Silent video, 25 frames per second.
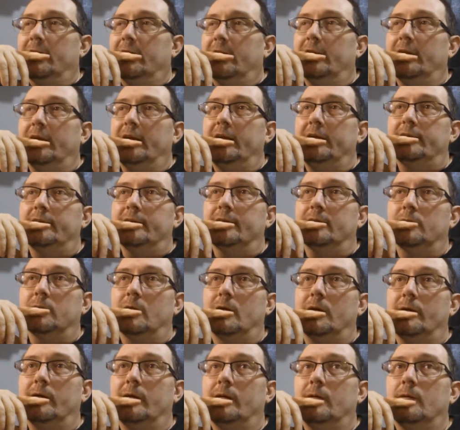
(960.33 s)
And he says,
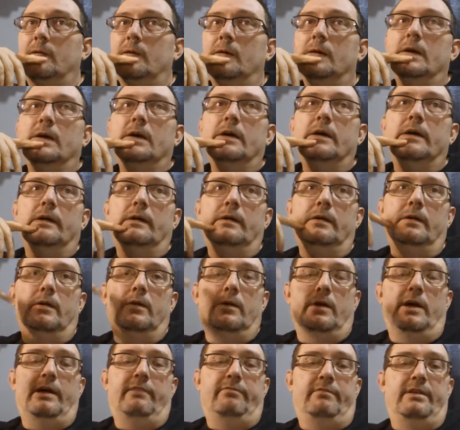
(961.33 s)
well, you're
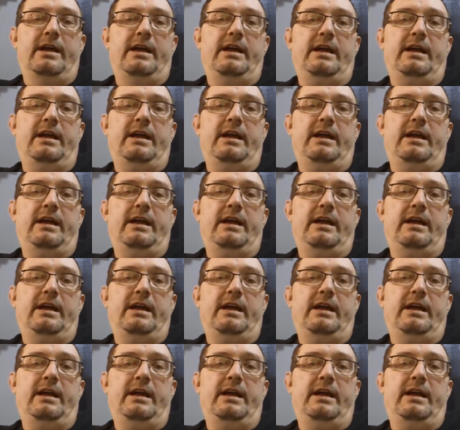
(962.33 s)
going to have to